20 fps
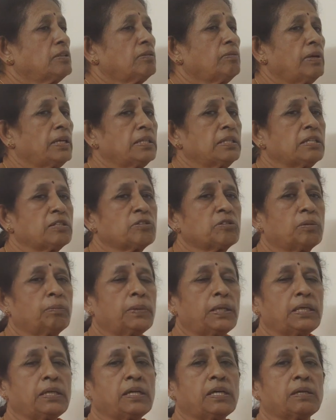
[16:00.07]
So where the
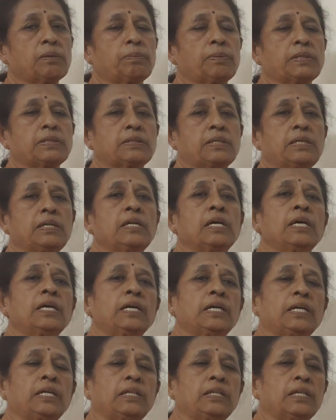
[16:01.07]
stomata are present
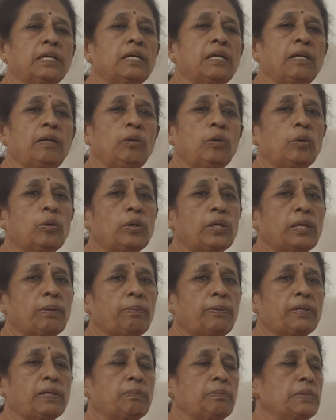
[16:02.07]
in the lower
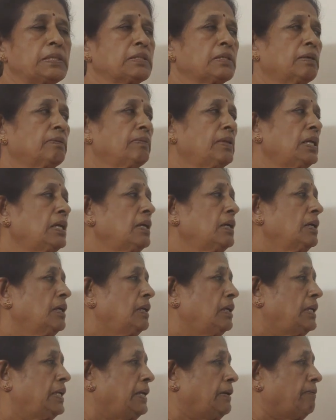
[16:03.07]
epidermis of the
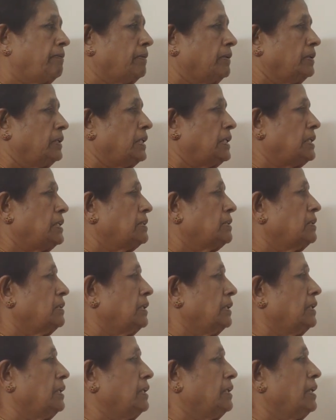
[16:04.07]
leaf. That is
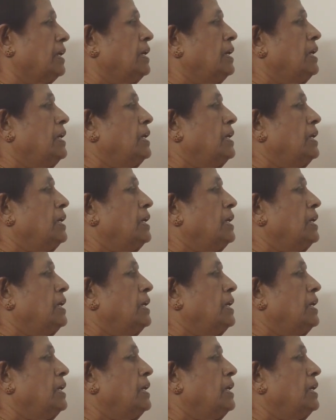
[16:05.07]
that.